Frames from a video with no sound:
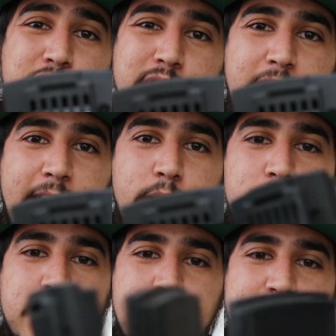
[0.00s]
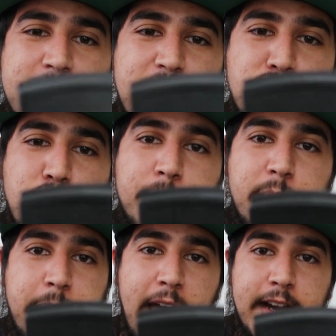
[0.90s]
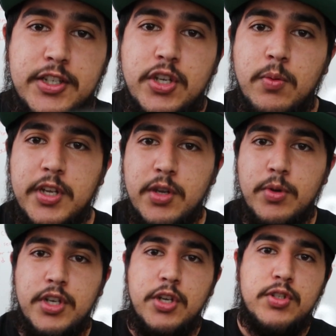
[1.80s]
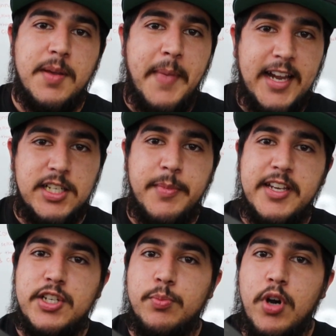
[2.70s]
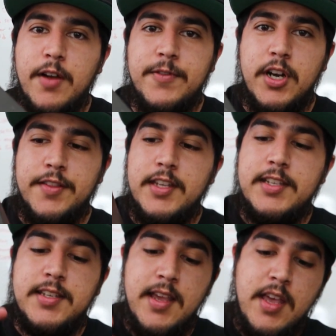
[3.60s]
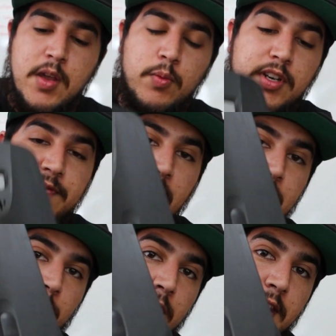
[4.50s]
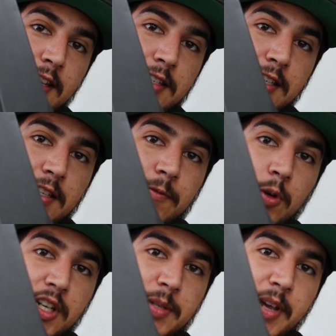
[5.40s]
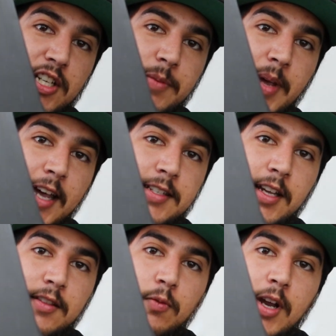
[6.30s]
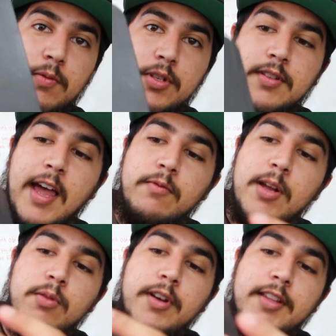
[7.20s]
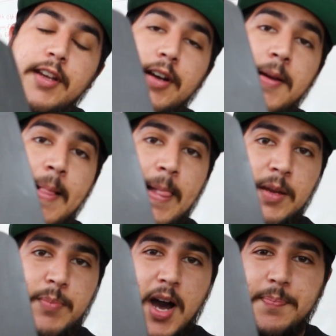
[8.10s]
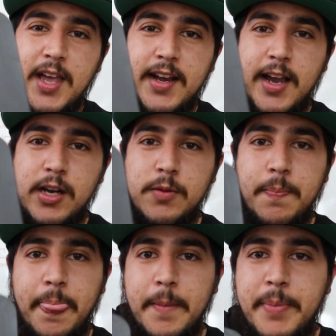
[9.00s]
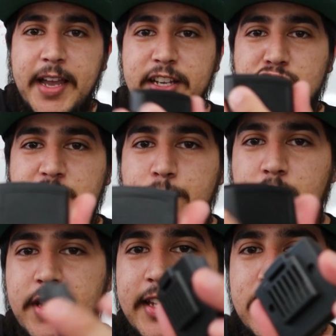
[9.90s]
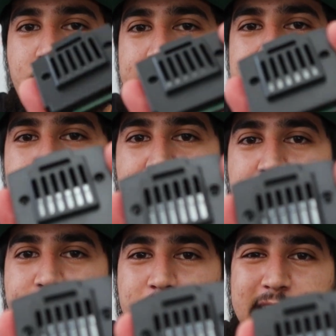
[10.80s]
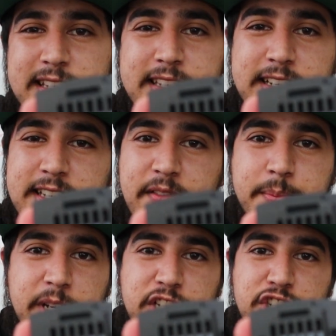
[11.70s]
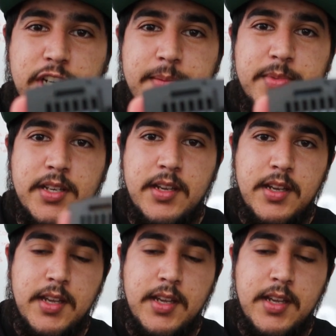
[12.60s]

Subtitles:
to your house. This is a jumper pack. So what you would do to maximize your profit on these, when you find them with the N64 expansion packs, like the red one, that red one right there, pop that out. Buy a cheap one of these on eBay for like $6, $7 shipped,